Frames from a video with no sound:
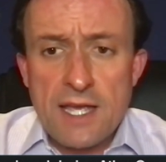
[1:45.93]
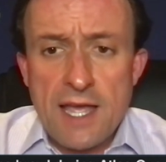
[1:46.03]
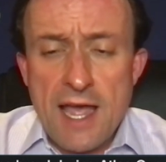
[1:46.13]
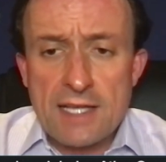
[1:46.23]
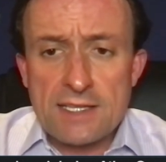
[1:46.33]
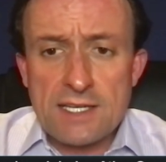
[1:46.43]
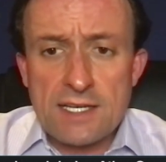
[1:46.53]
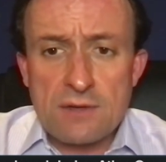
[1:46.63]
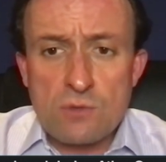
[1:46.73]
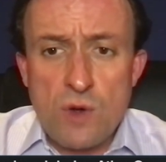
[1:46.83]
And
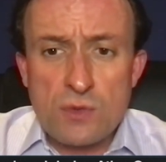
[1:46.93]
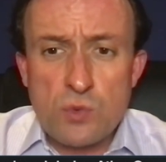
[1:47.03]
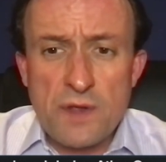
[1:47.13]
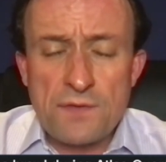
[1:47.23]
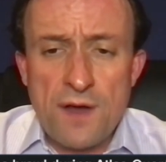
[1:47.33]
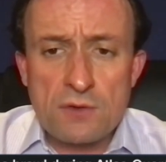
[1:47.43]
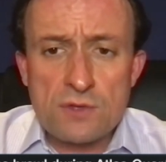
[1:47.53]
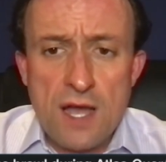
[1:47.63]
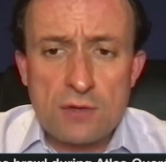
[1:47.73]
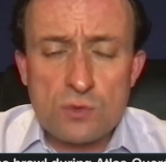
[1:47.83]
what we
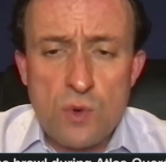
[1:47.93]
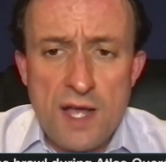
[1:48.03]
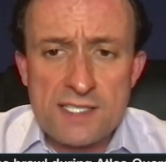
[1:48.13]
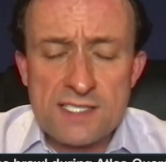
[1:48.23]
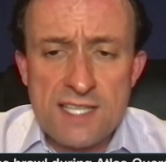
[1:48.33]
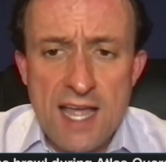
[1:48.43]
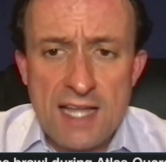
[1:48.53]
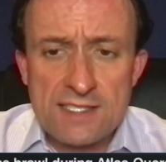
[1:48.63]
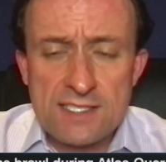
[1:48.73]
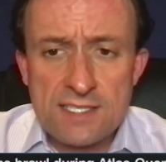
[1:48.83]
found out was
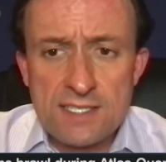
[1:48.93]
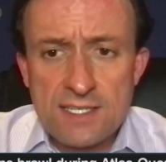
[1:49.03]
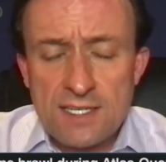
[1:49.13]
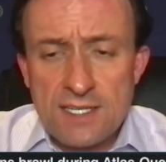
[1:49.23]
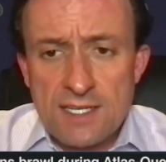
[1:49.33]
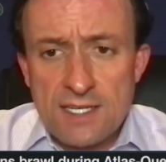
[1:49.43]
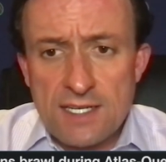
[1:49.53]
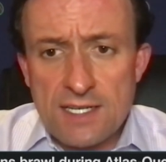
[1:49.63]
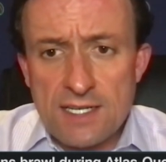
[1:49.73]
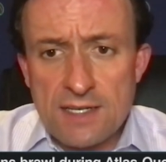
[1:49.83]
that
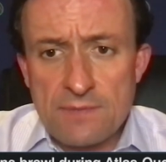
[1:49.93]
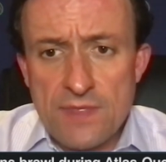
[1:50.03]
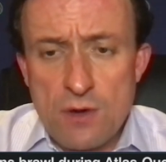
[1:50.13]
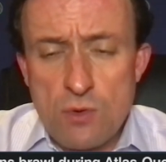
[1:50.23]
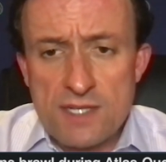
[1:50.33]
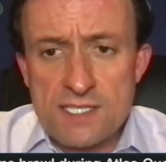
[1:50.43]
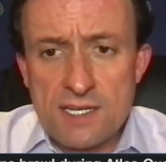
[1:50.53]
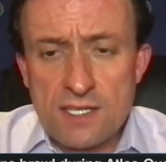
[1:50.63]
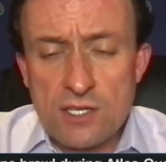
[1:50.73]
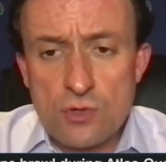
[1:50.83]
there was a
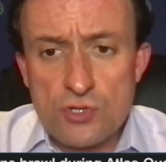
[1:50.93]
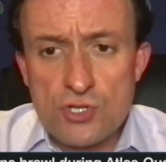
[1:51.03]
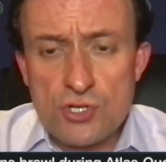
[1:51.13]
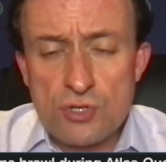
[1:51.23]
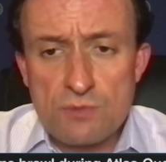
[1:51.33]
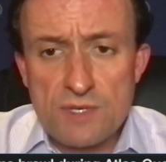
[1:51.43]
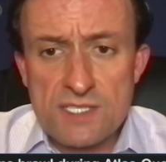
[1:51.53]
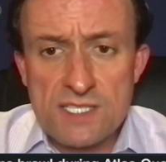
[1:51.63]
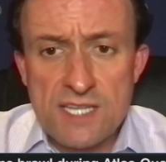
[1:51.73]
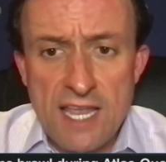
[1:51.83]
huge
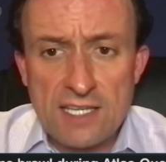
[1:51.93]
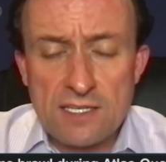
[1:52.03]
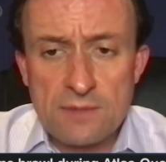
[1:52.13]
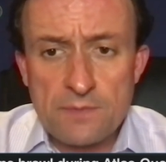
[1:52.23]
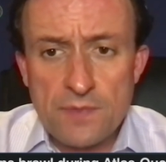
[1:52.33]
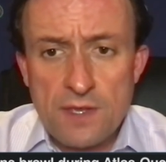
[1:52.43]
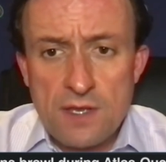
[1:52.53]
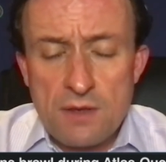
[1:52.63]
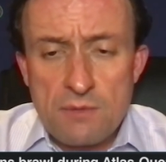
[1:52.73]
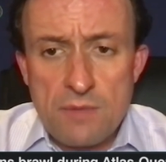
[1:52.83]
mistake
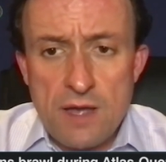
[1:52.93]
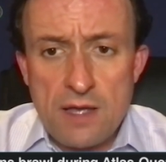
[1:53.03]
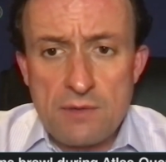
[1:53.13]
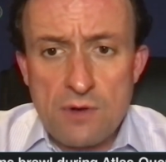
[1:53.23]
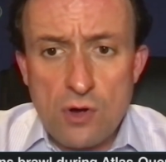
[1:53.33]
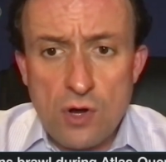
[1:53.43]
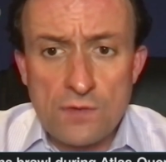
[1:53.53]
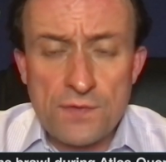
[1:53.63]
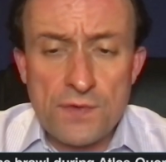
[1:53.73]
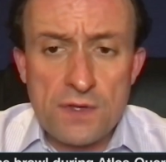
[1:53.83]

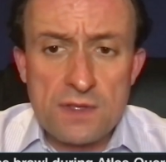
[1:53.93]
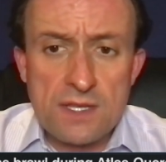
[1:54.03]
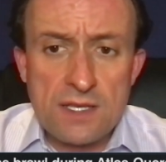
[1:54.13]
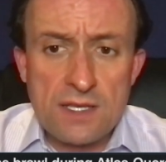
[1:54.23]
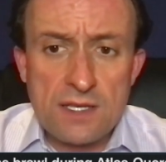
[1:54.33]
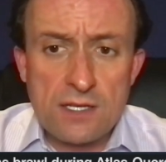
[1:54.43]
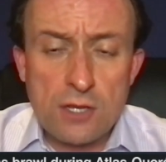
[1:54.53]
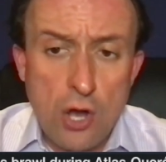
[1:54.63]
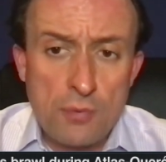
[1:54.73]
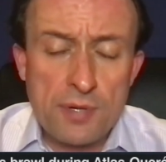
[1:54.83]
of the
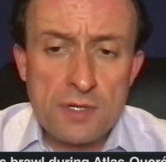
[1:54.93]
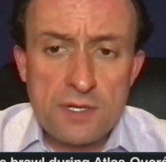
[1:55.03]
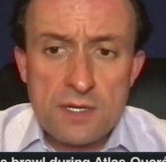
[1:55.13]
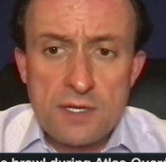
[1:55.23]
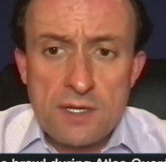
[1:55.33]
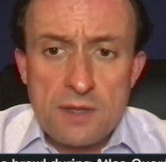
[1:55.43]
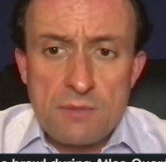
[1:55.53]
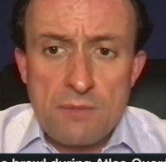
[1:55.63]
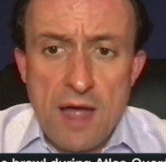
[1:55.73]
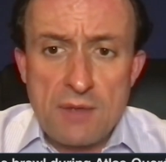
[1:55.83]
club
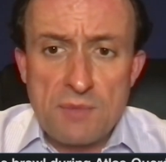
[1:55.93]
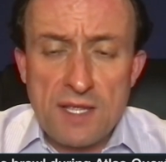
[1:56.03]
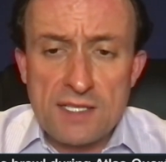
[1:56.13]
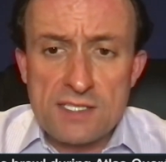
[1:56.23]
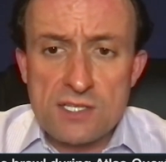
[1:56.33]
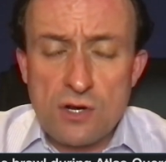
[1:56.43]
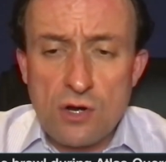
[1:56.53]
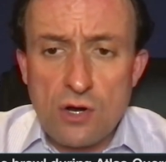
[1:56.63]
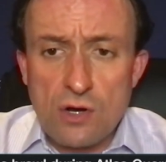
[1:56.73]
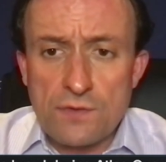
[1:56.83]
by means
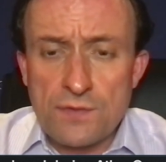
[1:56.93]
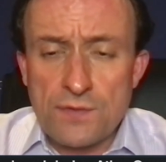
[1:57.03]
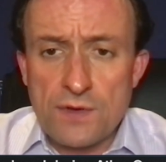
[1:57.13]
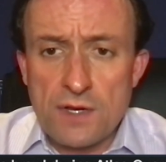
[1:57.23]
of